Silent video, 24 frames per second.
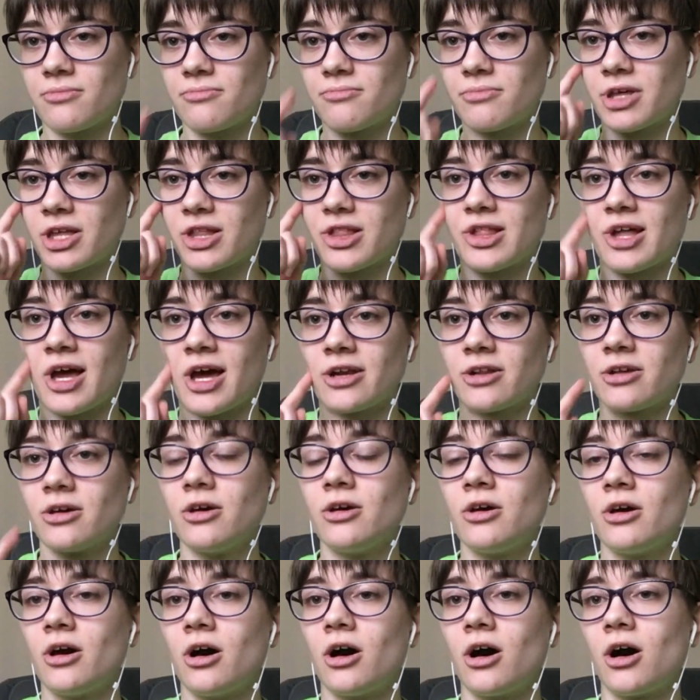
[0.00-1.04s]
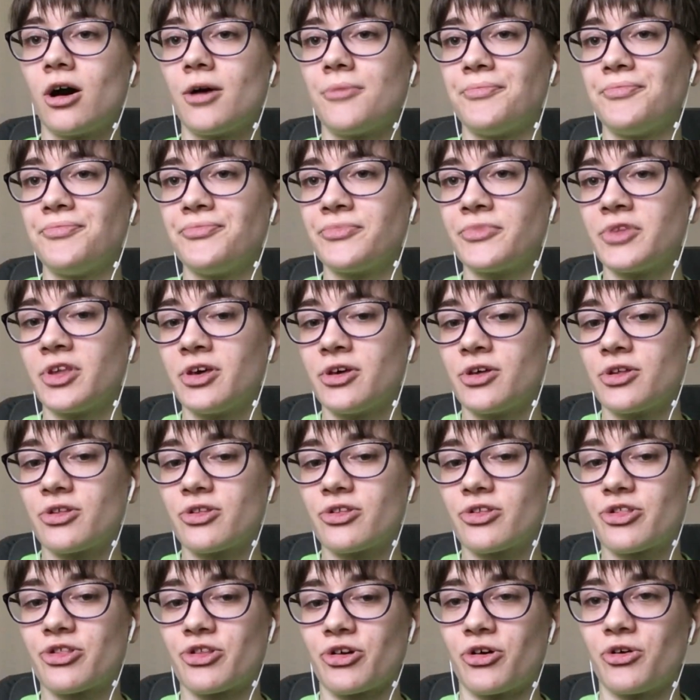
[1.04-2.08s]
Big sad.
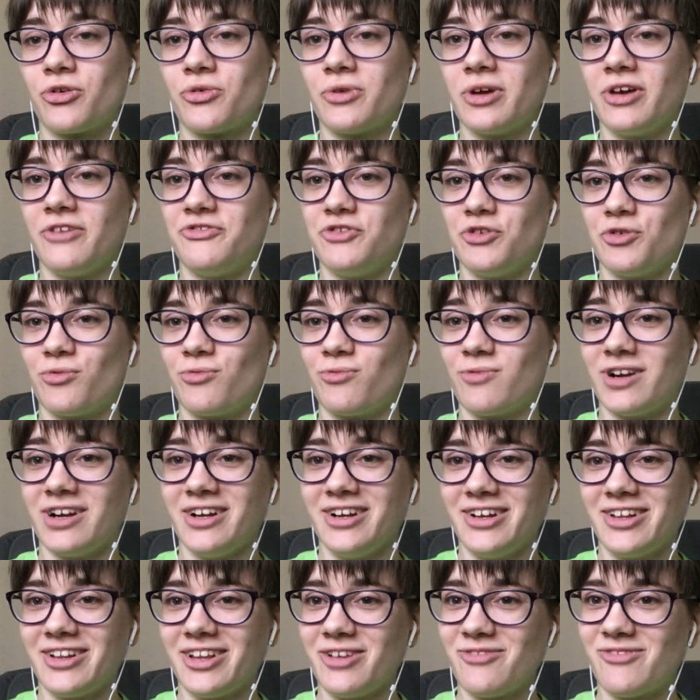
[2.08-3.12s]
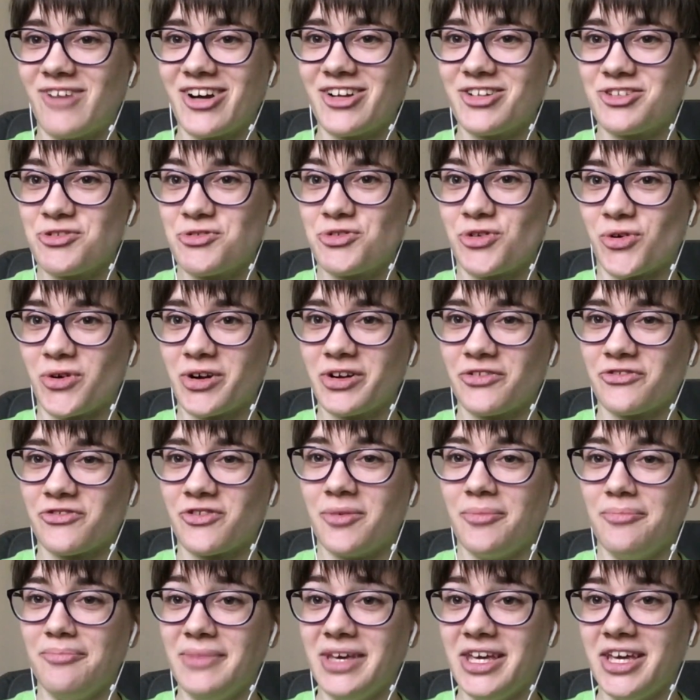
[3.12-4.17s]
So if you really want a tutorial
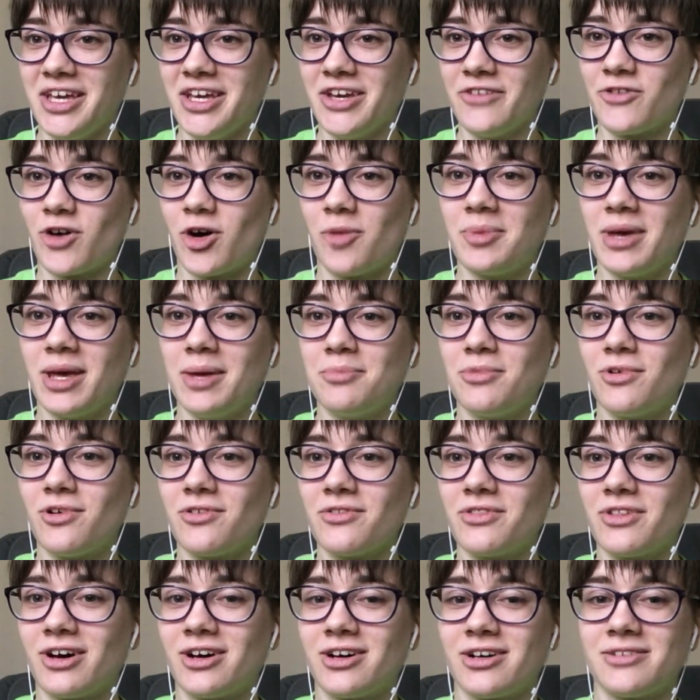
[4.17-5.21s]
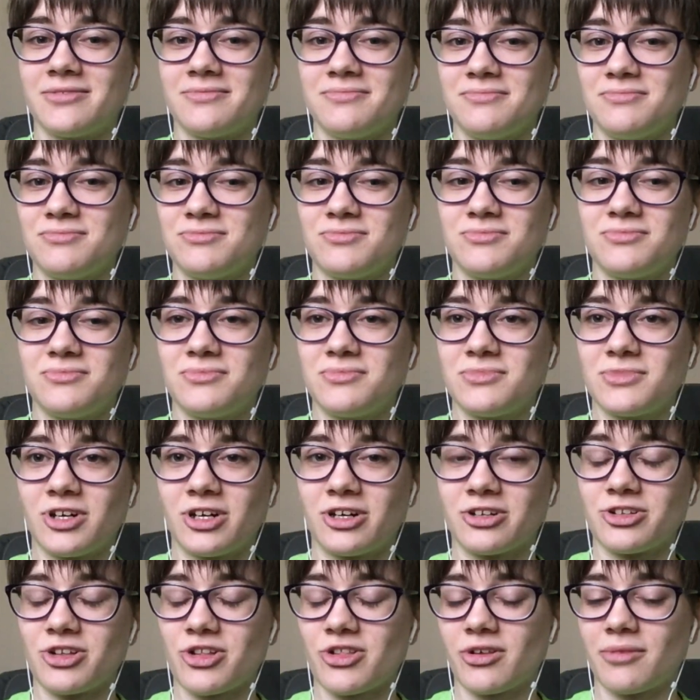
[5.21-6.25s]
from me of all people,
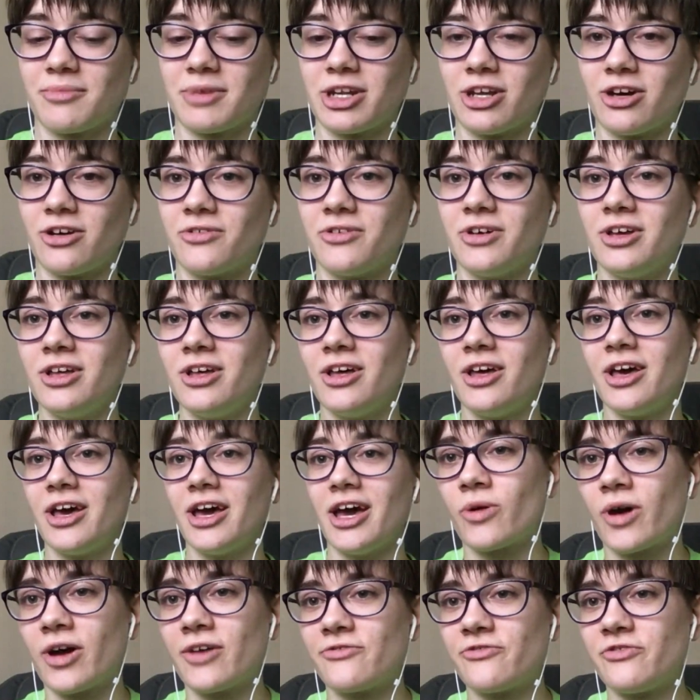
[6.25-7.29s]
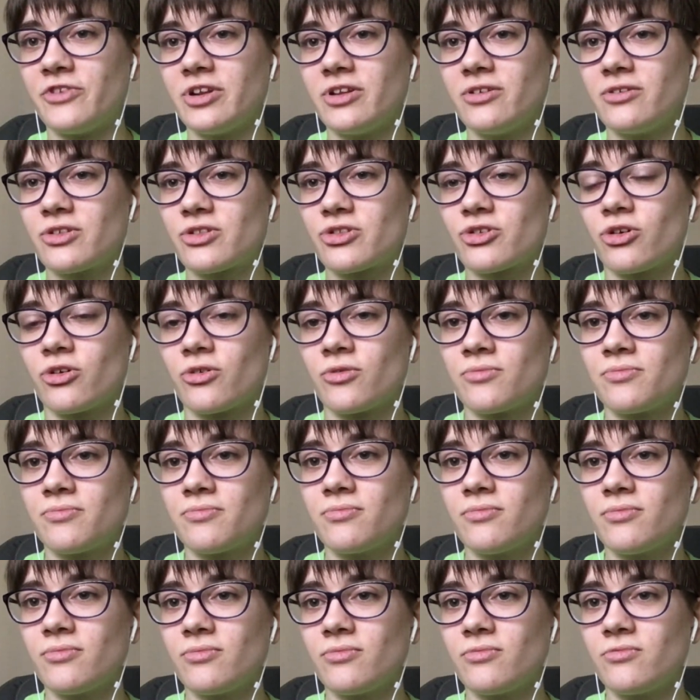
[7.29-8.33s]
just let me know. So
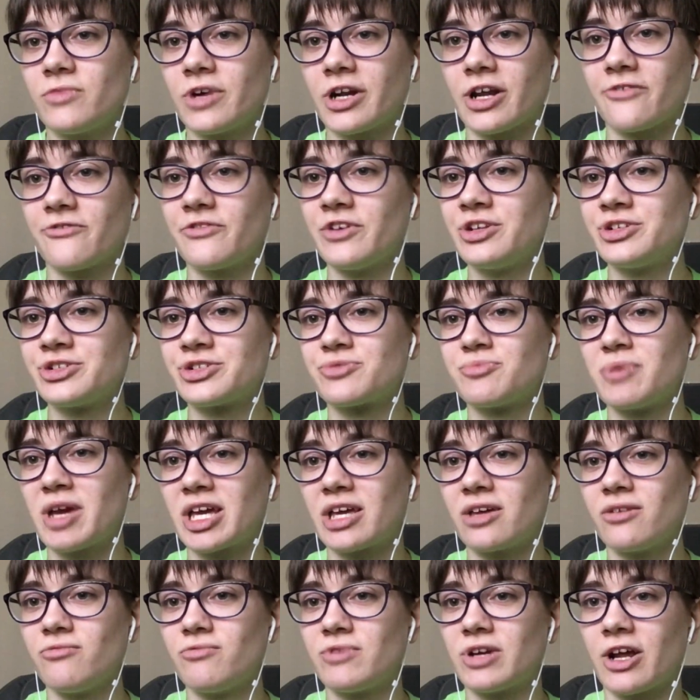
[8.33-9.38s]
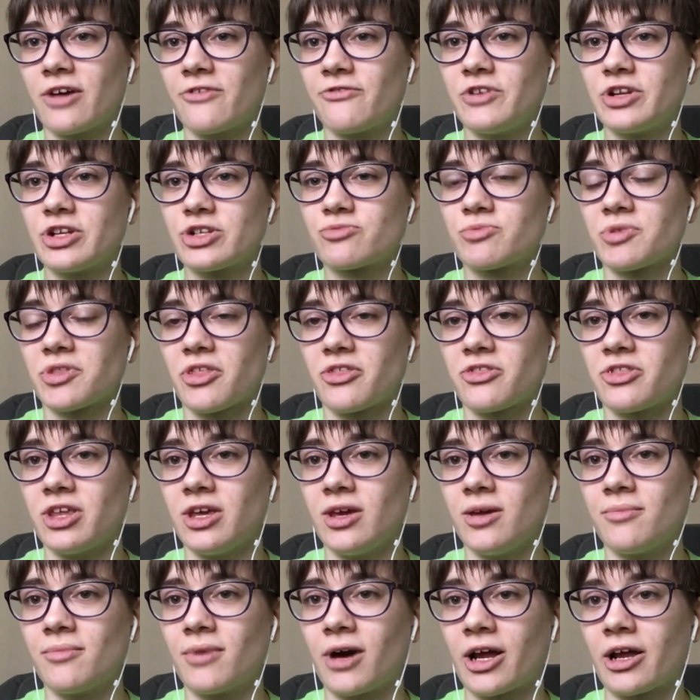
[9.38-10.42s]
when I finished with the
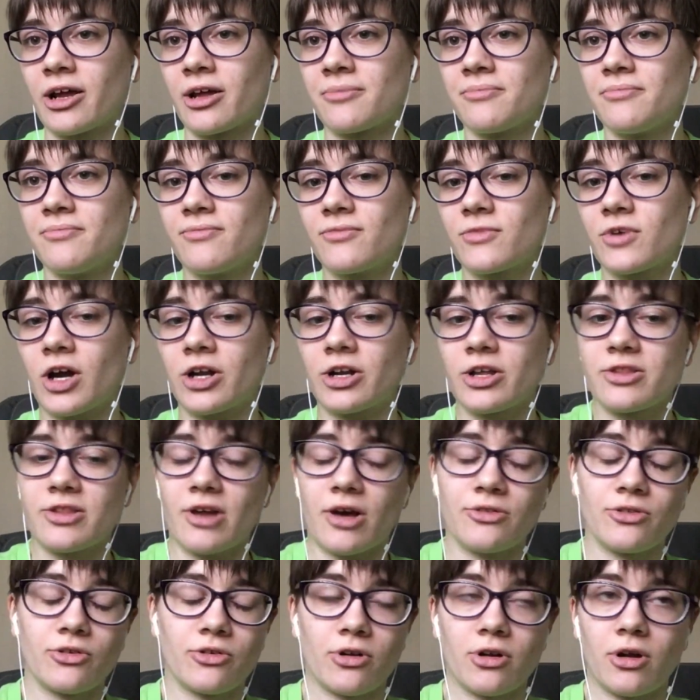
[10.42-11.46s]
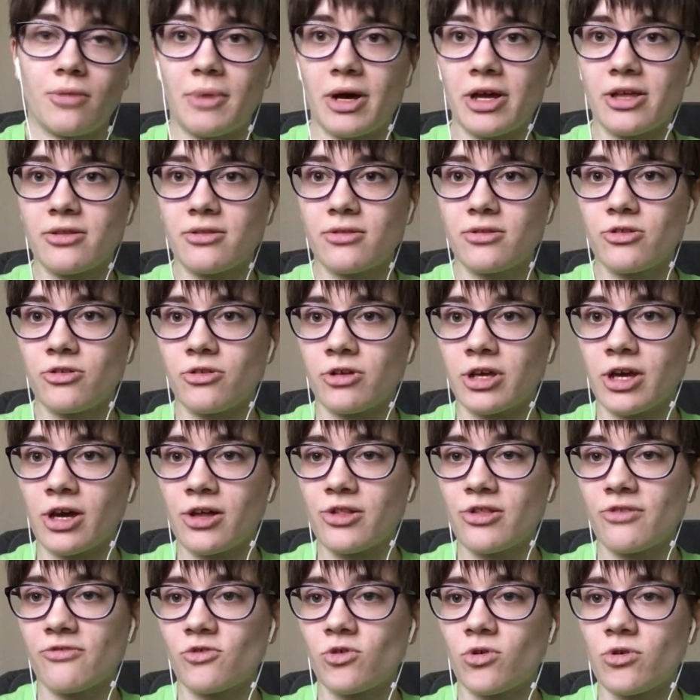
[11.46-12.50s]
theme, I got it downloaded on my
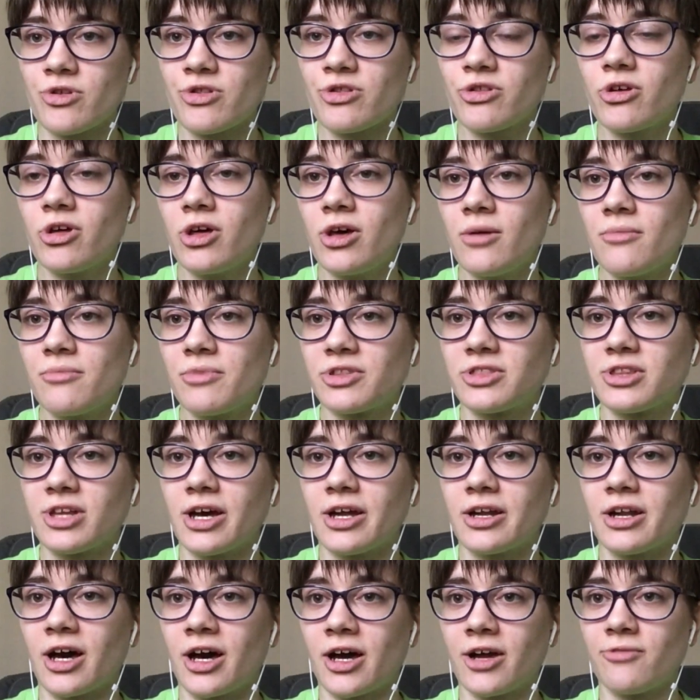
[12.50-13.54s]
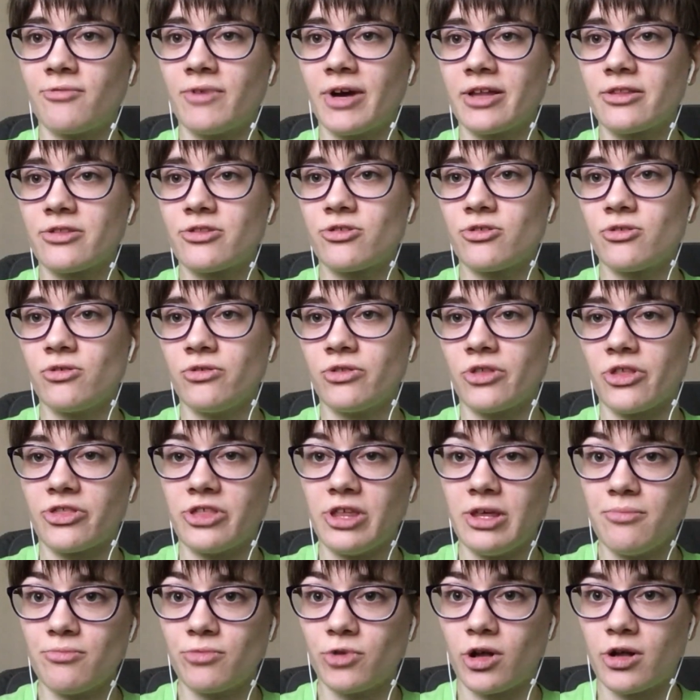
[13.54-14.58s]
2DS, of course. But then I went to the
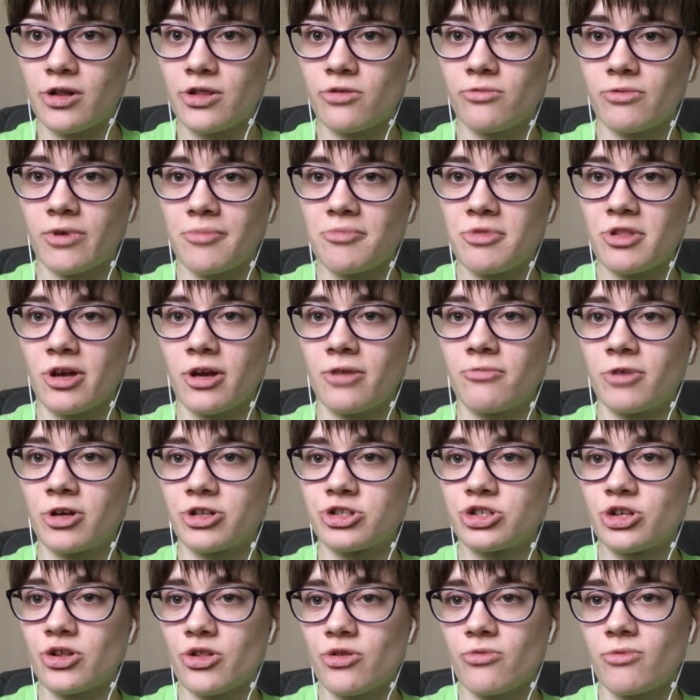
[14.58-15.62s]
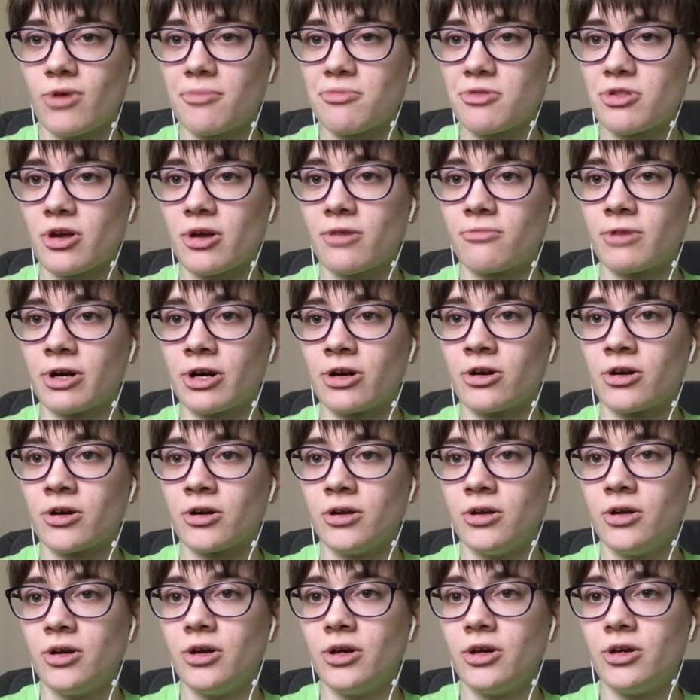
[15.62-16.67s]
Theme Plaza website, which is a website where
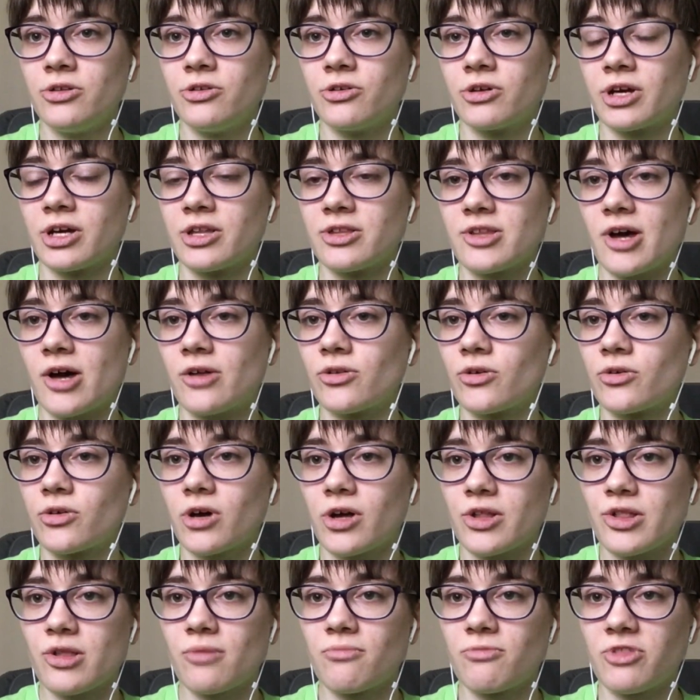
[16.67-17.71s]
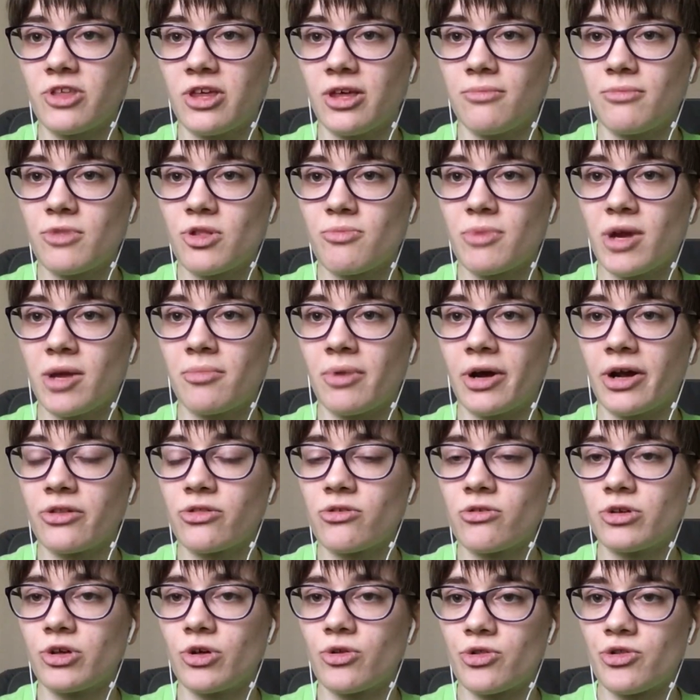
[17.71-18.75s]
you can download custom themes made by other
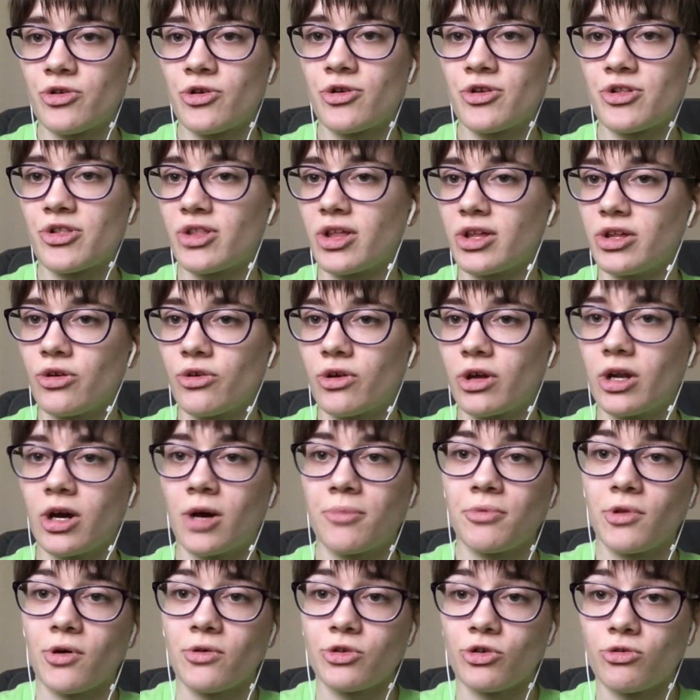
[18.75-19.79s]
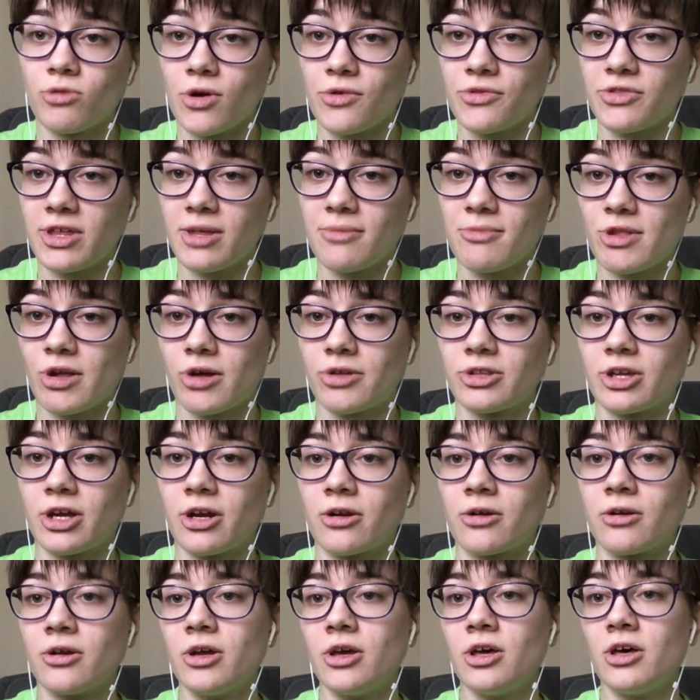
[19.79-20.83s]
users, and then you can upload your own themes on
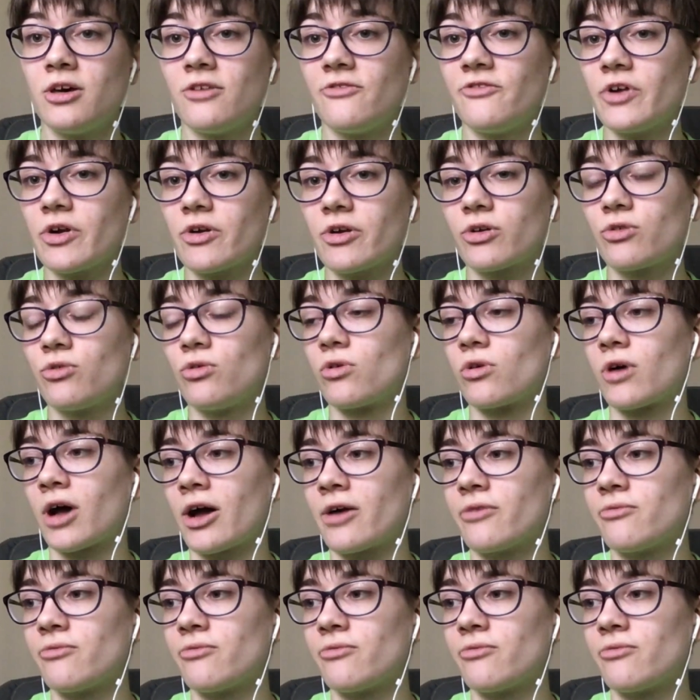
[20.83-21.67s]
there. Very cool.